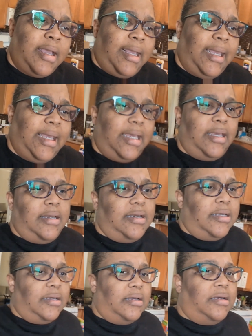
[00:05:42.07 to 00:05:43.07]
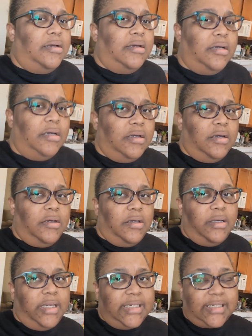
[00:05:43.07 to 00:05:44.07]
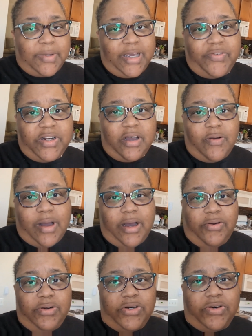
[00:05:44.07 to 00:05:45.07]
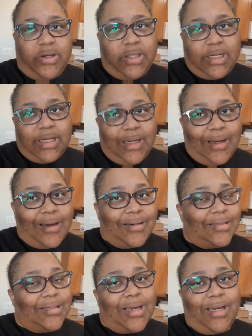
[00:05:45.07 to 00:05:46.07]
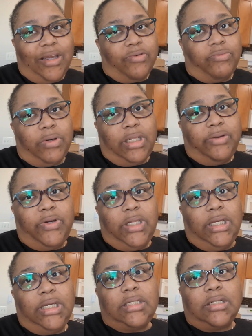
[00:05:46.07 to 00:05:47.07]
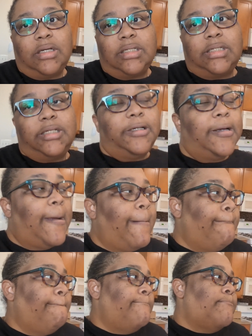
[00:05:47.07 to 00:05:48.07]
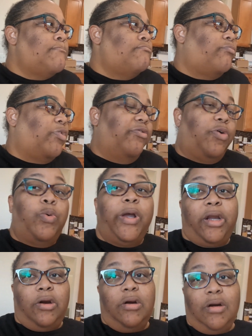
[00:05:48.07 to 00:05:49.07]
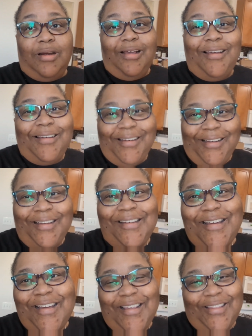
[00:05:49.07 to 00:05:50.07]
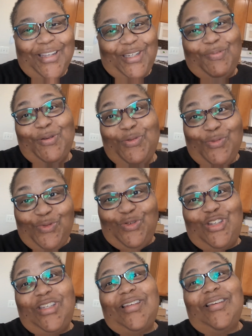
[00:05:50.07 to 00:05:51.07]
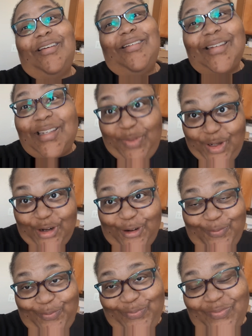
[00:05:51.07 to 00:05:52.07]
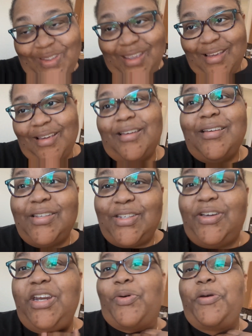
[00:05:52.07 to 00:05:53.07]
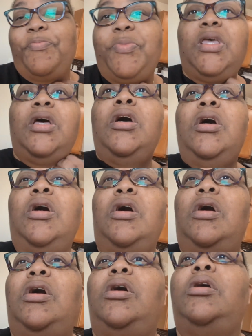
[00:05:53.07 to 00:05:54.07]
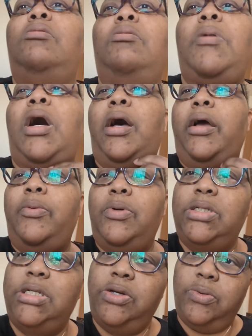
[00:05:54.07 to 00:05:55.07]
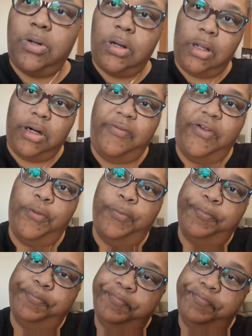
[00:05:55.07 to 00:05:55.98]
and anytime I have to go out during the day, I get really, really exhausted quicker. The spoons disappear. So anyway, I will see you all in a few.